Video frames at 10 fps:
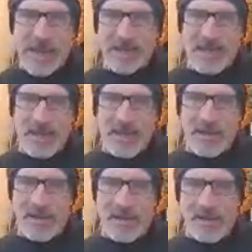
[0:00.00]
And that
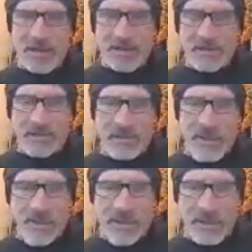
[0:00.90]
hurts.
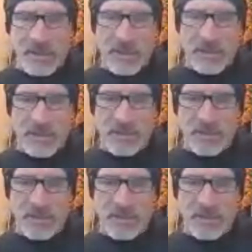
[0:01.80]
That really does.